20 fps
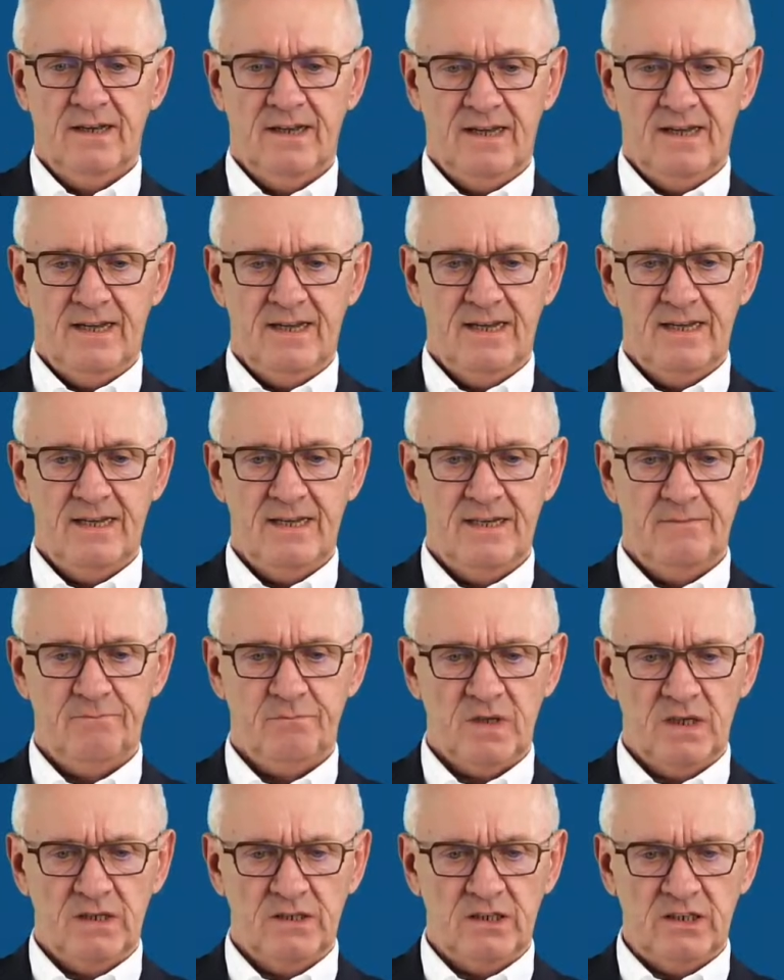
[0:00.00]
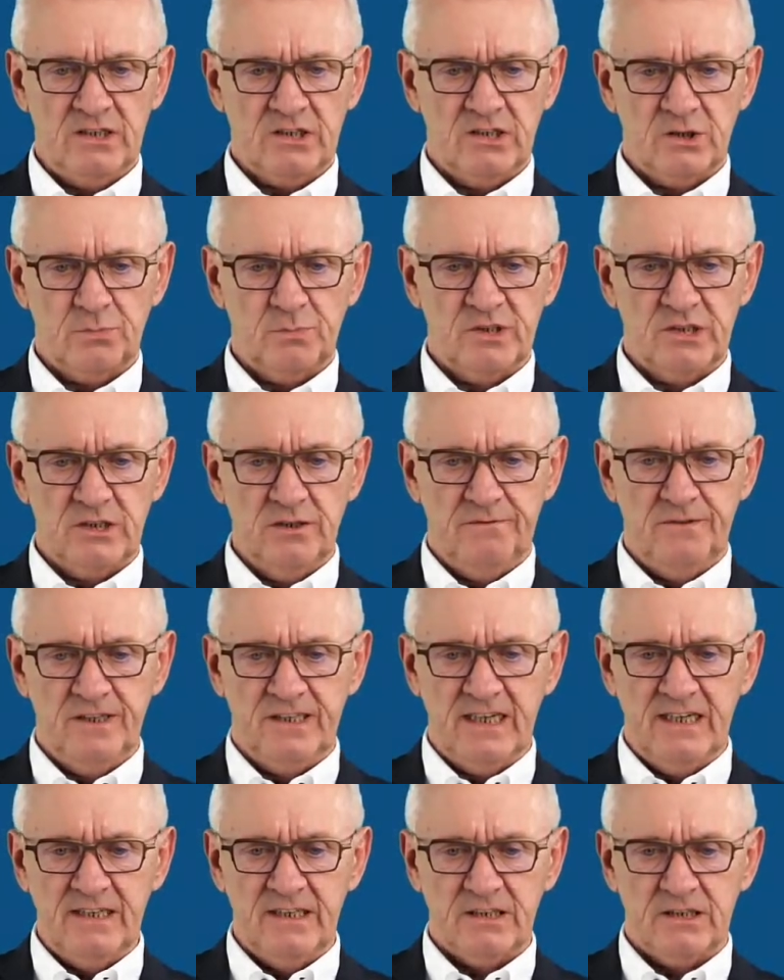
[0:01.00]
Does the
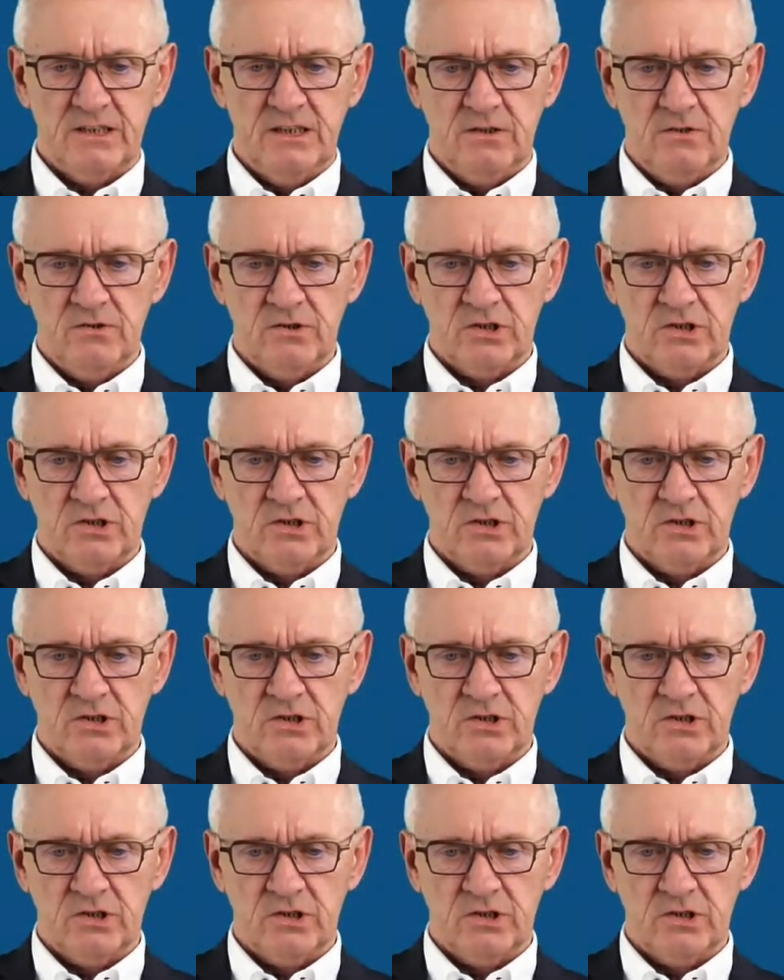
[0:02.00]
specific energy